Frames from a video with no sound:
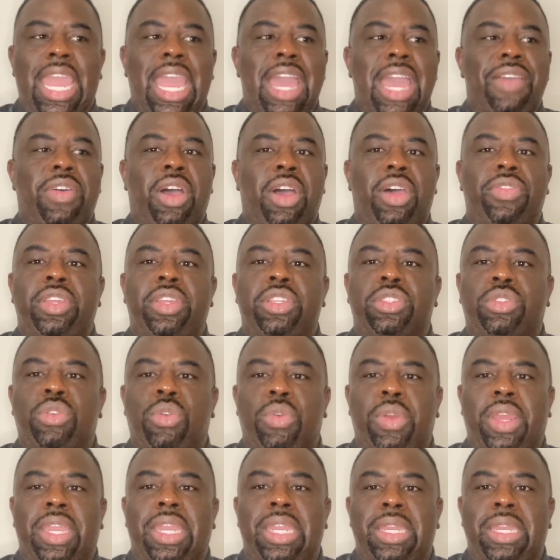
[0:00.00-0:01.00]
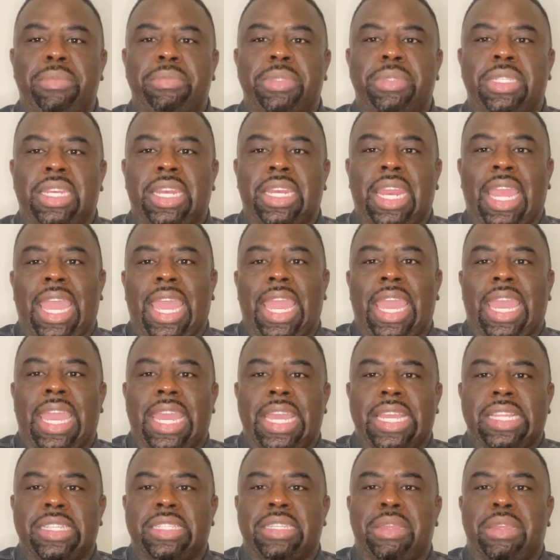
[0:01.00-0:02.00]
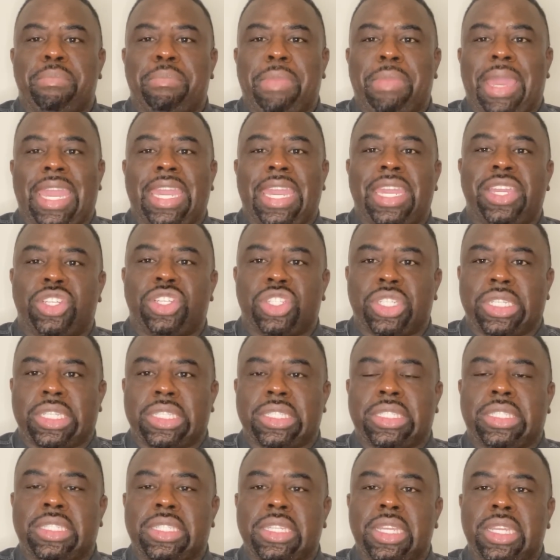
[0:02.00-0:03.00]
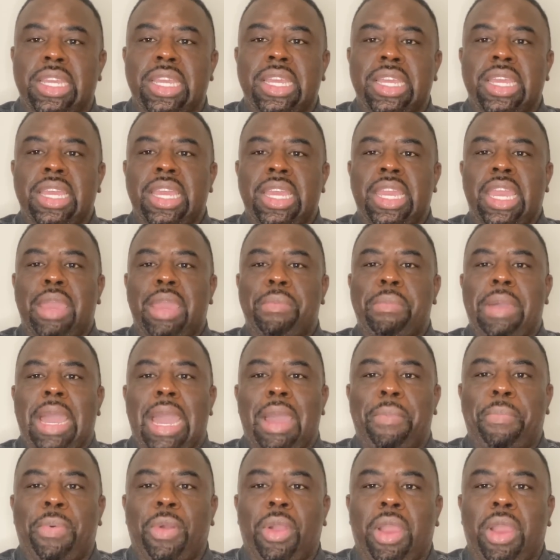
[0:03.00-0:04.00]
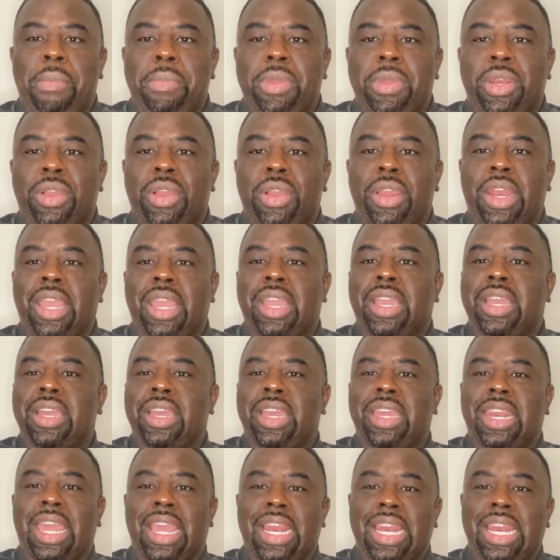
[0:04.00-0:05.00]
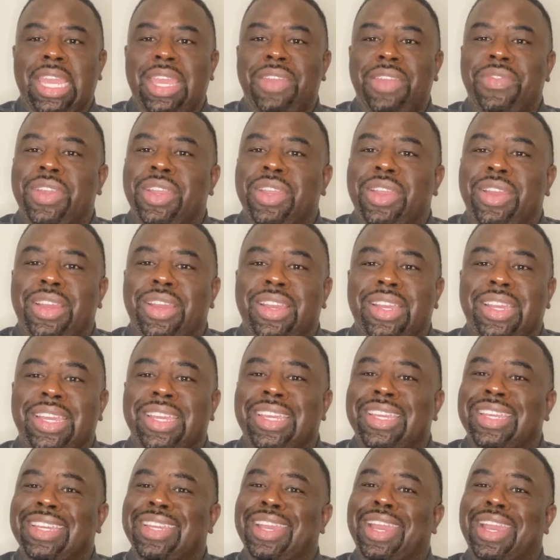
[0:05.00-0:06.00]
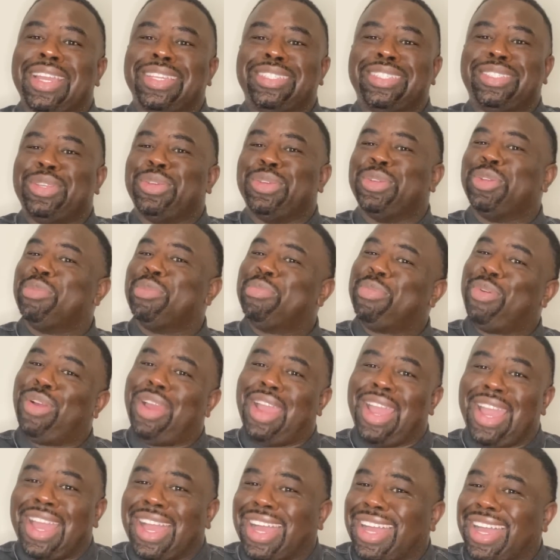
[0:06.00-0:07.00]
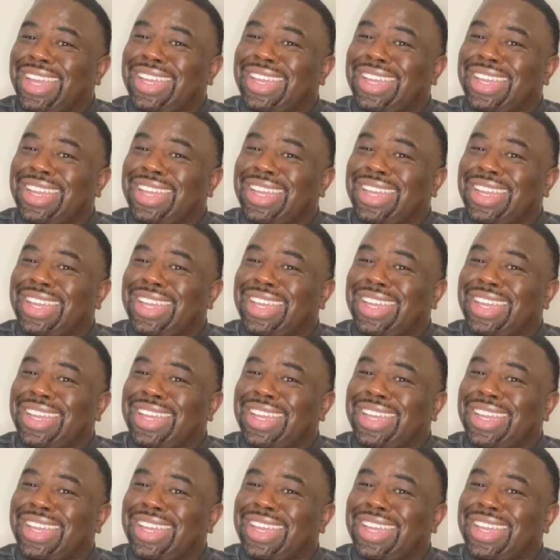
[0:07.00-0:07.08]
have all these creams and tans and beiges in my apartment, and girl, they cut and they leave, and girl, it's doo-doo brown.